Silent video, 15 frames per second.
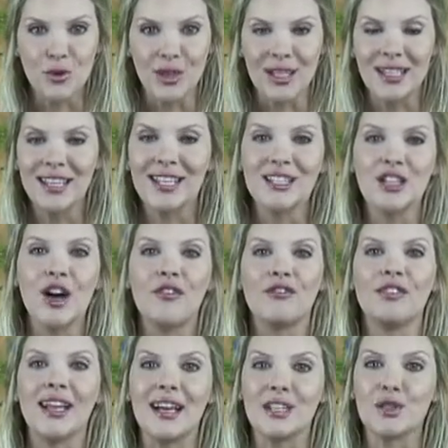Week kicked
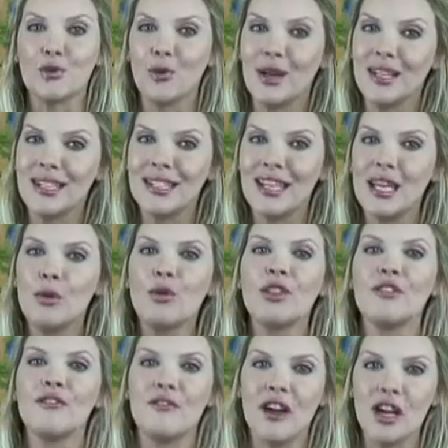off last Wednesday with
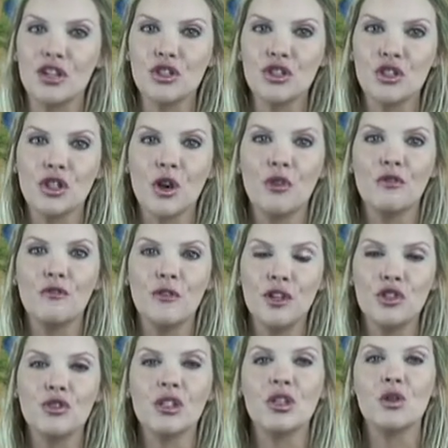a fashion show
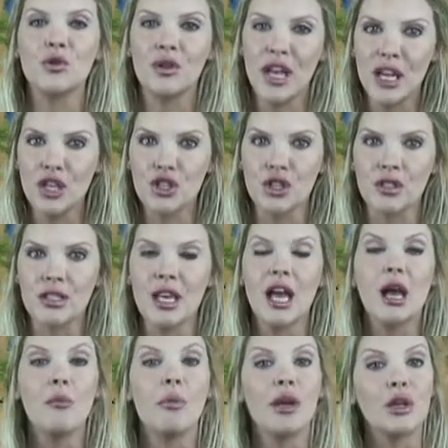featuring creations
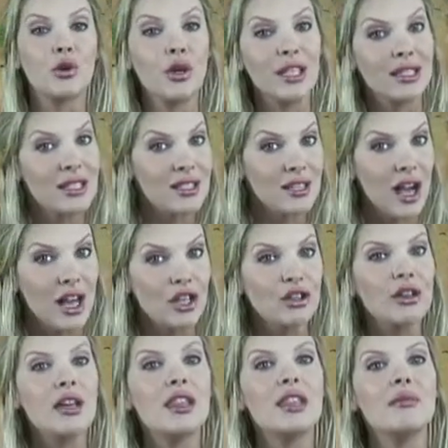by Greek
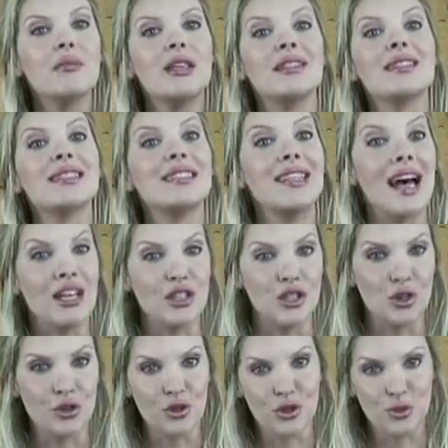designer Dimitris
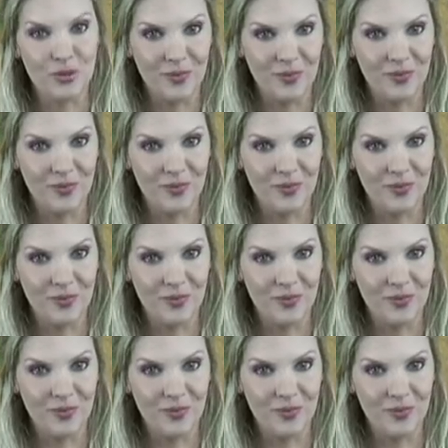Dasios.